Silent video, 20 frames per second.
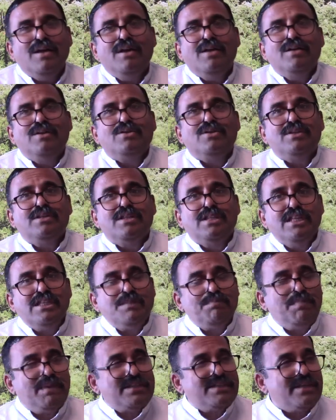So this
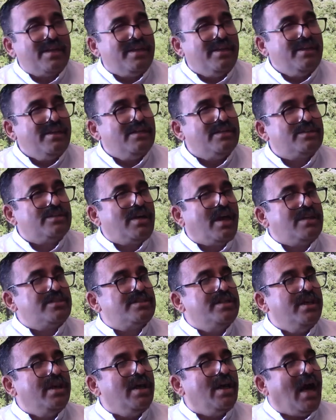person starts
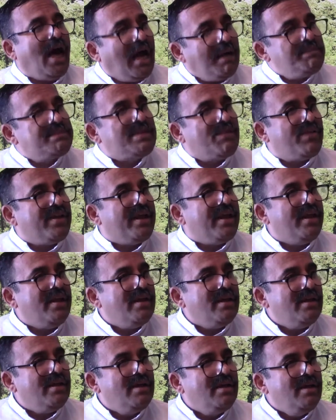thinking, I am
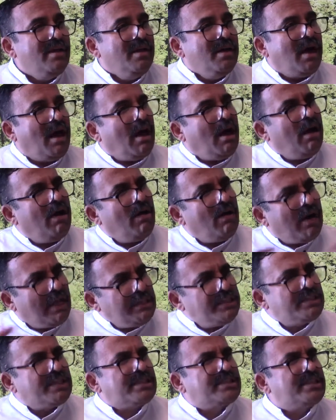suffering, all
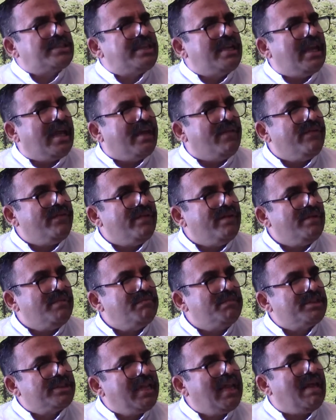the success in life,
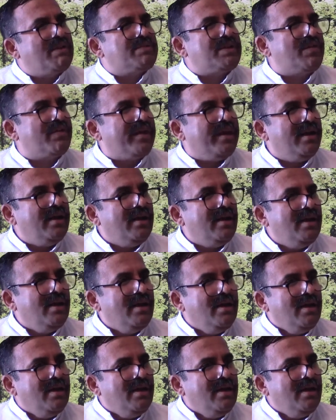but still I am suffering.